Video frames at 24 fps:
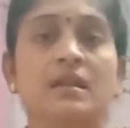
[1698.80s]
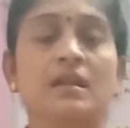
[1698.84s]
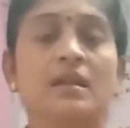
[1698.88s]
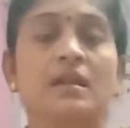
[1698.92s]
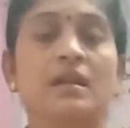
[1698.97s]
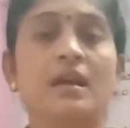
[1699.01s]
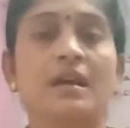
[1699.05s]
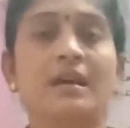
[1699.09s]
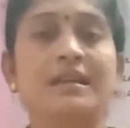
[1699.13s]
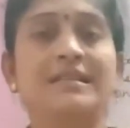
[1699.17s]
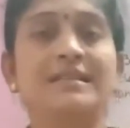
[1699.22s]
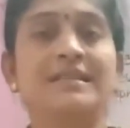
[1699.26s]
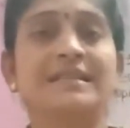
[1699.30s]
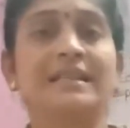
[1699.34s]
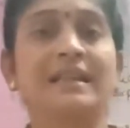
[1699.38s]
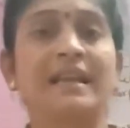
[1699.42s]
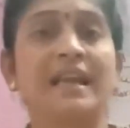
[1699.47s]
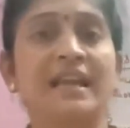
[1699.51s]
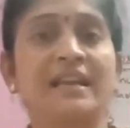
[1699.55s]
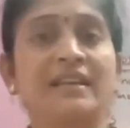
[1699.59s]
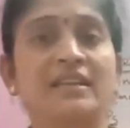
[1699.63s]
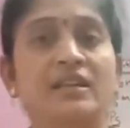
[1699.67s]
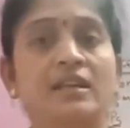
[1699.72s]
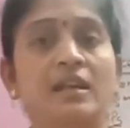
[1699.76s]
large
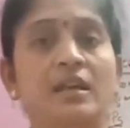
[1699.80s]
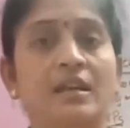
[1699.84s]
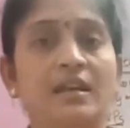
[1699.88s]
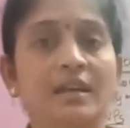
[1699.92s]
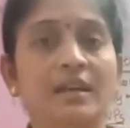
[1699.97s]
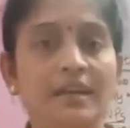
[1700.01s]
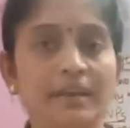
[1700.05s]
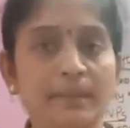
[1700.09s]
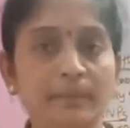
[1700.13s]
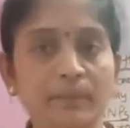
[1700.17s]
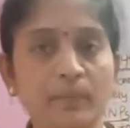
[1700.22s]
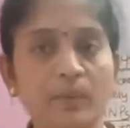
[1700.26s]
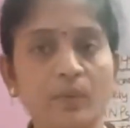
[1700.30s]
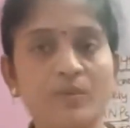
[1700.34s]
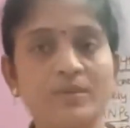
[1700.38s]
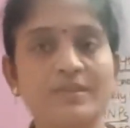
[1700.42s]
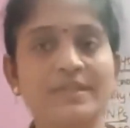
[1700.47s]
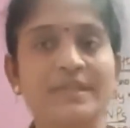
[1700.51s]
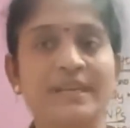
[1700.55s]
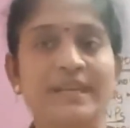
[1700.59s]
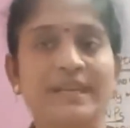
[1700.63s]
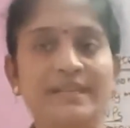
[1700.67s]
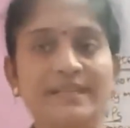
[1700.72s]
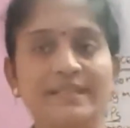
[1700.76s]
granular
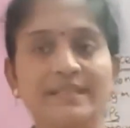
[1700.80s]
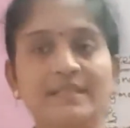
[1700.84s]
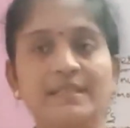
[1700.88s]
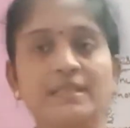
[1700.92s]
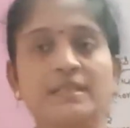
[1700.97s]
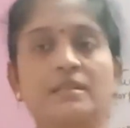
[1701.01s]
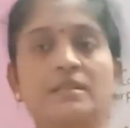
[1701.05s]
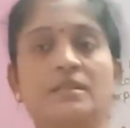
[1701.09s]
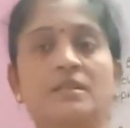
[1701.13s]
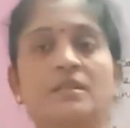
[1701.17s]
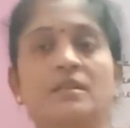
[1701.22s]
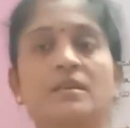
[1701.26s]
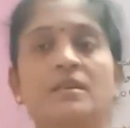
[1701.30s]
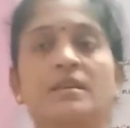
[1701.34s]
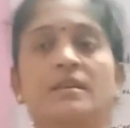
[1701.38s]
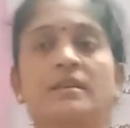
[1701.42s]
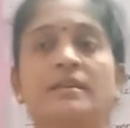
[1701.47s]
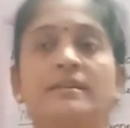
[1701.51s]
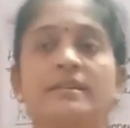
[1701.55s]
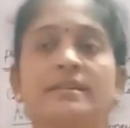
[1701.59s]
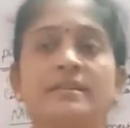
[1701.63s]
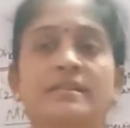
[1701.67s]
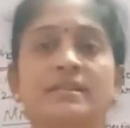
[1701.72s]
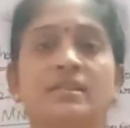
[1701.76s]
lymphocytes,
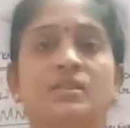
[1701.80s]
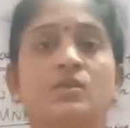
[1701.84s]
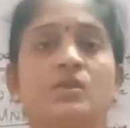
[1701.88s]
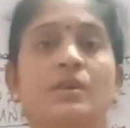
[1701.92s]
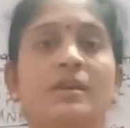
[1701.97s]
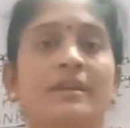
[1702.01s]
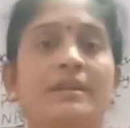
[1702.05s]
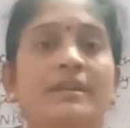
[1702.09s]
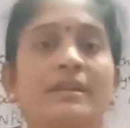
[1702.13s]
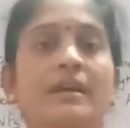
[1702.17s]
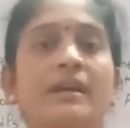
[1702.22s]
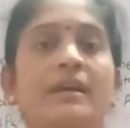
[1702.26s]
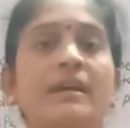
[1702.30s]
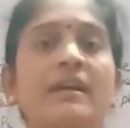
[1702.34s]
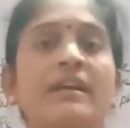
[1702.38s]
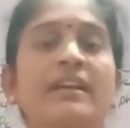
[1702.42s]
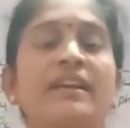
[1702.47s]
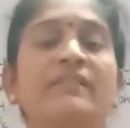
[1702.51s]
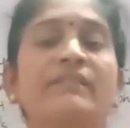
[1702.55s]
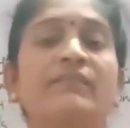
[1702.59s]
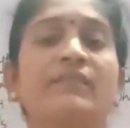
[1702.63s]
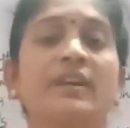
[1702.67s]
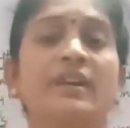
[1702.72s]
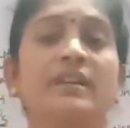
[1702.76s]
destroy the
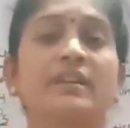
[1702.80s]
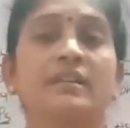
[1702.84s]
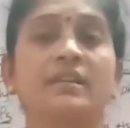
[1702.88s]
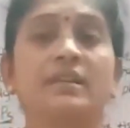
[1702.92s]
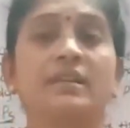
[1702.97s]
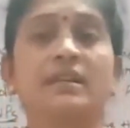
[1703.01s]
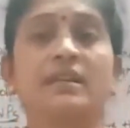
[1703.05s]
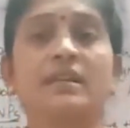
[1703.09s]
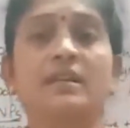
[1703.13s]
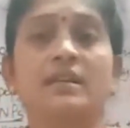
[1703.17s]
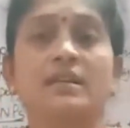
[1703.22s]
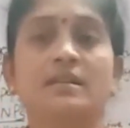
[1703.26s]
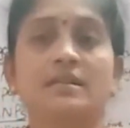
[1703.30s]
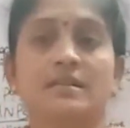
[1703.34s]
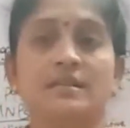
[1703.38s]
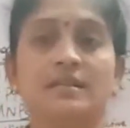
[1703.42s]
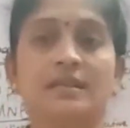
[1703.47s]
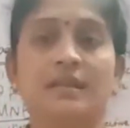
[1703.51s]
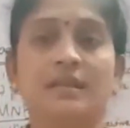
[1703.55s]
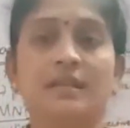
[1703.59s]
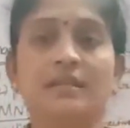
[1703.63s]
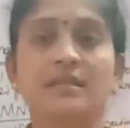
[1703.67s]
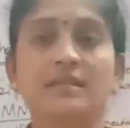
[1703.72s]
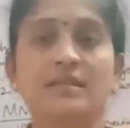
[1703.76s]
infected
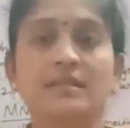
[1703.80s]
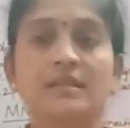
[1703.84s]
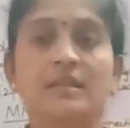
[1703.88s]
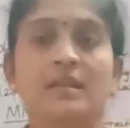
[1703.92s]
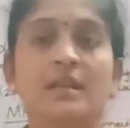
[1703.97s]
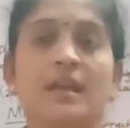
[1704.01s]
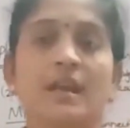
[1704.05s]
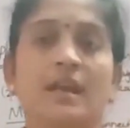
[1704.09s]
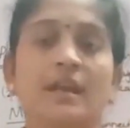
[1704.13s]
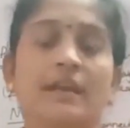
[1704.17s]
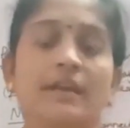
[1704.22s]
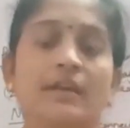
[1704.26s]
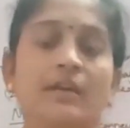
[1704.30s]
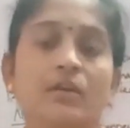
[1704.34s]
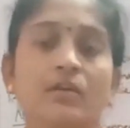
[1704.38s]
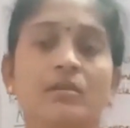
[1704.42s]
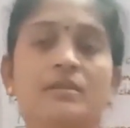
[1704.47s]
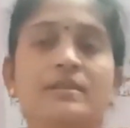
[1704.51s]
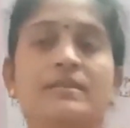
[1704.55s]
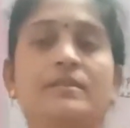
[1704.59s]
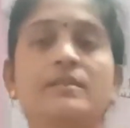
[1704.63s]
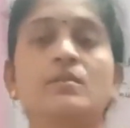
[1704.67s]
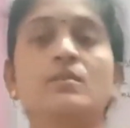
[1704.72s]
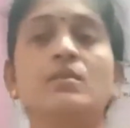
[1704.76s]
cells and
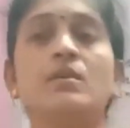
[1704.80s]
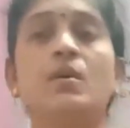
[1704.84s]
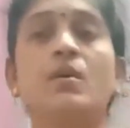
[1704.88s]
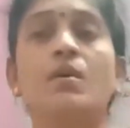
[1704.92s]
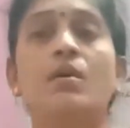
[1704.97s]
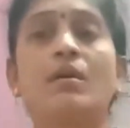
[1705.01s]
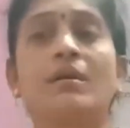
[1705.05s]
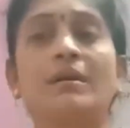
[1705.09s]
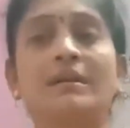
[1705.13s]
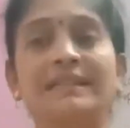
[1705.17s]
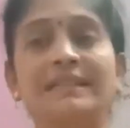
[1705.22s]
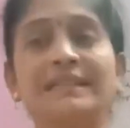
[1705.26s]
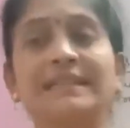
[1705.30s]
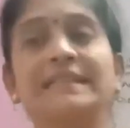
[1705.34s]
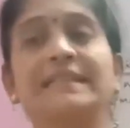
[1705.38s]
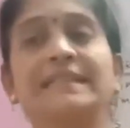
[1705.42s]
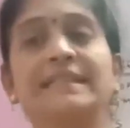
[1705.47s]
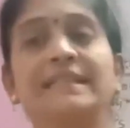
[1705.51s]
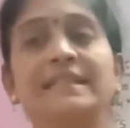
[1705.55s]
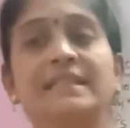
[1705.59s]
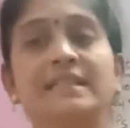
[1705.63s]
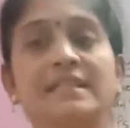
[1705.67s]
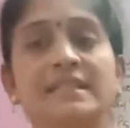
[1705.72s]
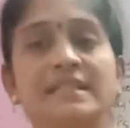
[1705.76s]
also altered
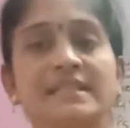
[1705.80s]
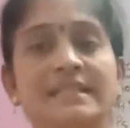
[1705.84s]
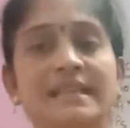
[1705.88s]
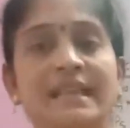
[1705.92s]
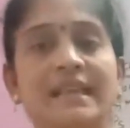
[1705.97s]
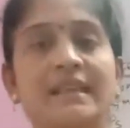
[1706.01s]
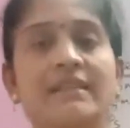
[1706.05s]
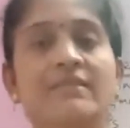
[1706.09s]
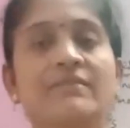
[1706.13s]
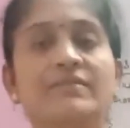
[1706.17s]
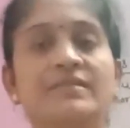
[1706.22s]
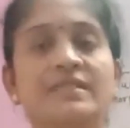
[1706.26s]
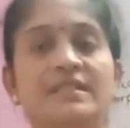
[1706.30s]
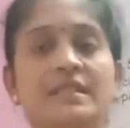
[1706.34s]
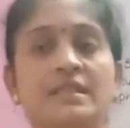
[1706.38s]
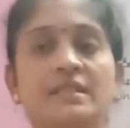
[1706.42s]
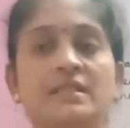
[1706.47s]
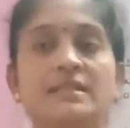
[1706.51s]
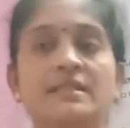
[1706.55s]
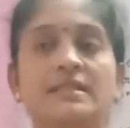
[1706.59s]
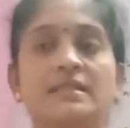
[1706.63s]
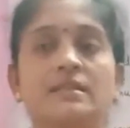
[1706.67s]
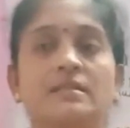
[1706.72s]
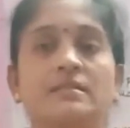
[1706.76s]
self
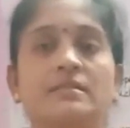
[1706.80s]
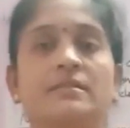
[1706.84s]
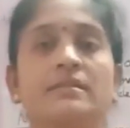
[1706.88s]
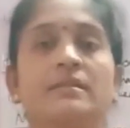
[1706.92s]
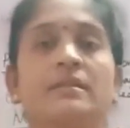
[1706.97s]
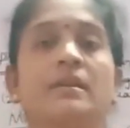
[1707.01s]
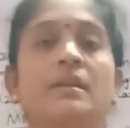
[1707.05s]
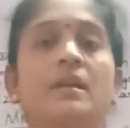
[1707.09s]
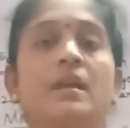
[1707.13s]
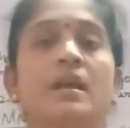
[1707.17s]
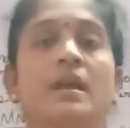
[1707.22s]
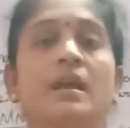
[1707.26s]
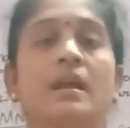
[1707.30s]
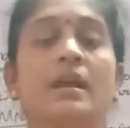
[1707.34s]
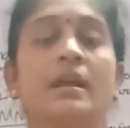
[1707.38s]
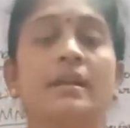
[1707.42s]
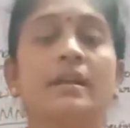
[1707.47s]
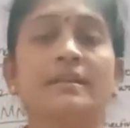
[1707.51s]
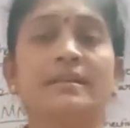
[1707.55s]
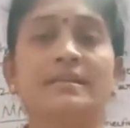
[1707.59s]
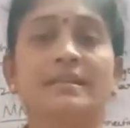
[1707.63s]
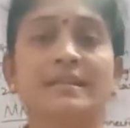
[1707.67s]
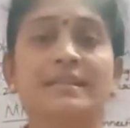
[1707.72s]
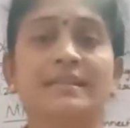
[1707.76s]
cells
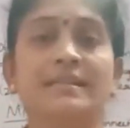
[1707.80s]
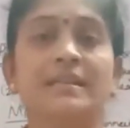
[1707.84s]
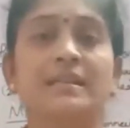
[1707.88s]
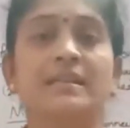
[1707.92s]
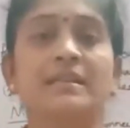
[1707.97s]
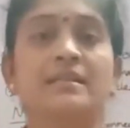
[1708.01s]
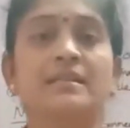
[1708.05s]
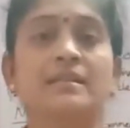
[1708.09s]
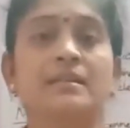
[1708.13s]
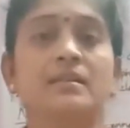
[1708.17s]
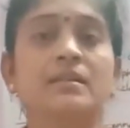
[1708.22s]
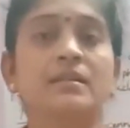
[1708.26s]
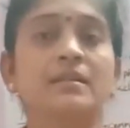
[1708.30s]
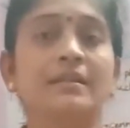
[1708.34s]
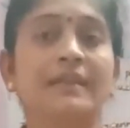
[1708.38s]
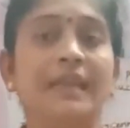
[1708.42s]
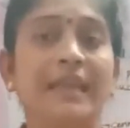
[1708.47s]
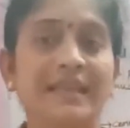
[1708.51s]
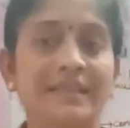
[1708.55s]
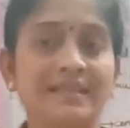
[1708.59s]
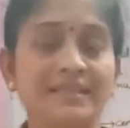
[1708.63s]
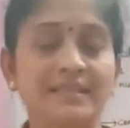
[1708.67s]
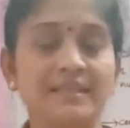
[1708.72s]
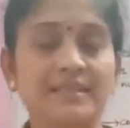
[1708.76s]
and such as
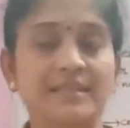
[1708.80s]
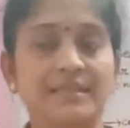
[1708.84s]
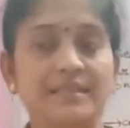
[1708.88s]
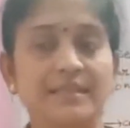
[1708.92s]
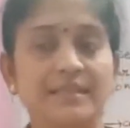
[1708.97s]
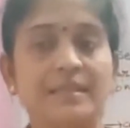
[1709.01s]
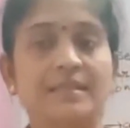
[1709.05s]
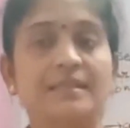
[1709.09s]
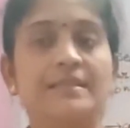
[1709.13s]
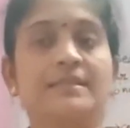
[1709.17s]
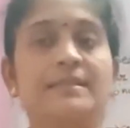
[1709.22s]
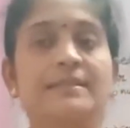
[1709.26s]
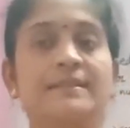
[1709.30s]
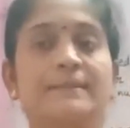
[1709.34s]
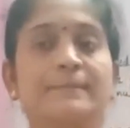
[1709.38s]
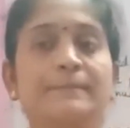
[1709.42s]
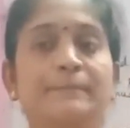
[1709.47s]
cancer cells